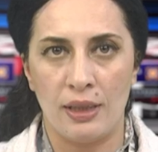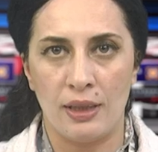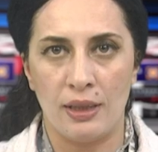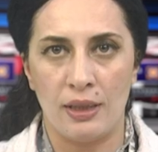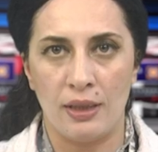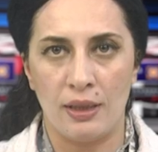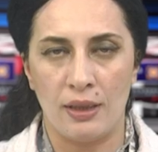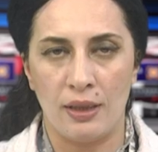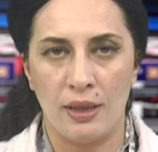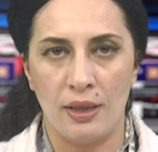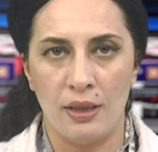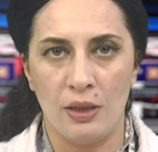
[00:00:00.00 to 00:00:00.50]
in
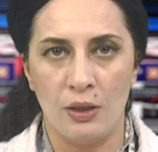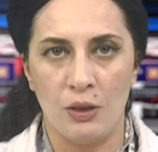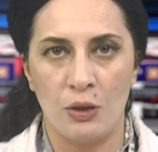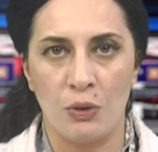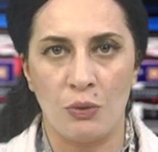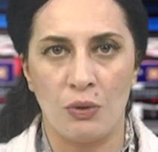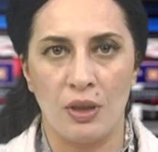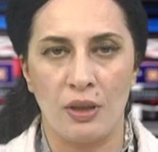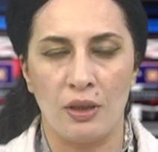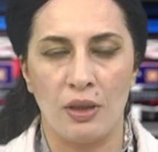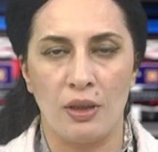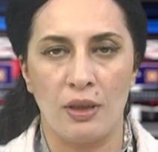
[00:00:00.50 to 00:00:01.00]
detail
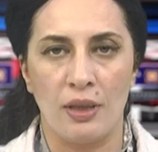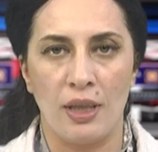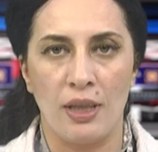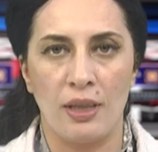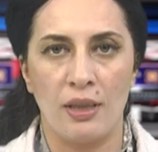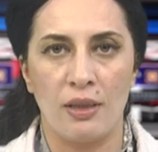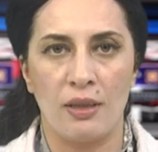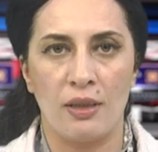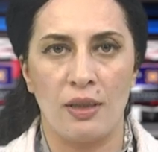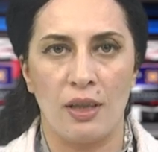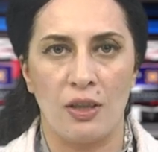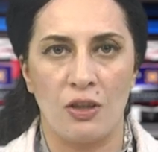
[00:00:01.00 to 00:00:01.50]
during the
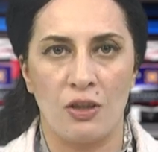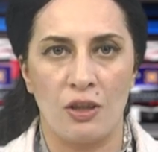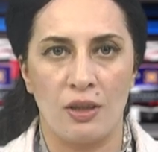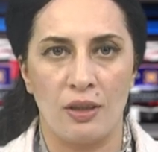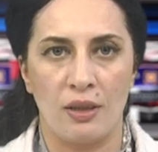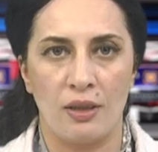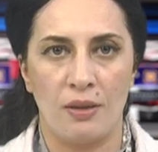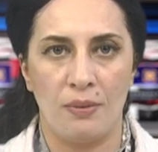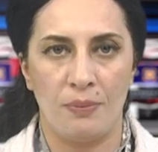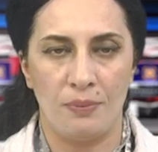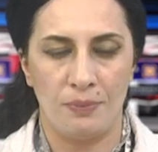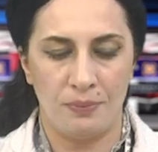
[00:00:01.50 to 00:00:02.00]
next
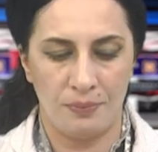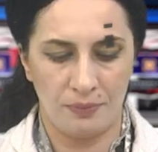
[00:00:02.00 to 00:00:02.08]
sessions.